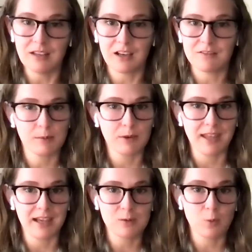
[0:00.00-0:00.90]
Like if someone
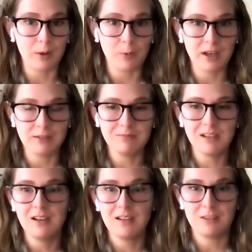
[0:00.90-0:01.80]
likes white wine,
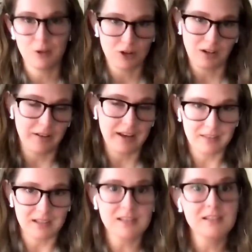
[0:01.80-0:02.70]
they're going to like
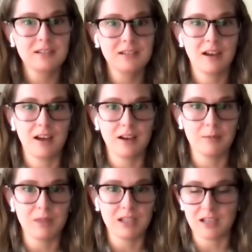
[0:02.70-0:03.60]
this.
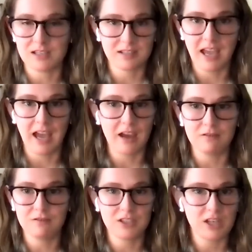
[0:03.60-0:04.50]
It doesn't
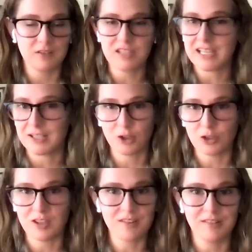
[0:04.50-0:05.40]
have a ton of tannin
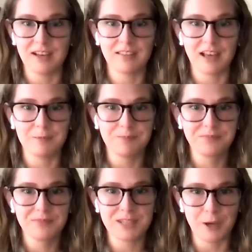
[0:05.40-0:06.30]
or anything like that.
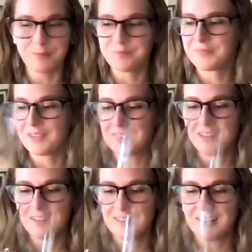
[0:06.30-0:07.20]
So,
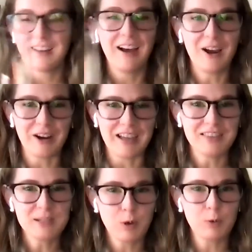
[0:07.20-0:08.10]
all right,
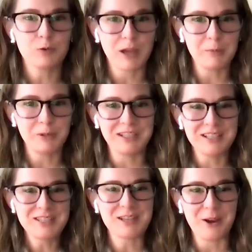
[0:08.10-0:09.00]
at this point we're
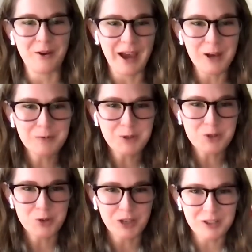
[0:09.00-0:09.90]
rambling. So I hope you
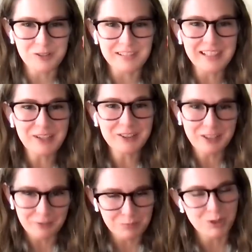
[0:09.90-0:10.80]
enjoy your
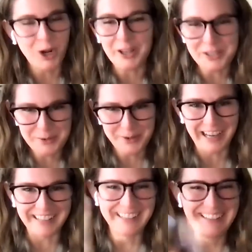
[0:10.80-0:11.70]
liter of bronze
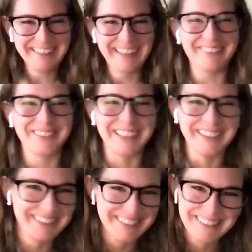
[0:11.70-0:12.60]
wine. Have fun.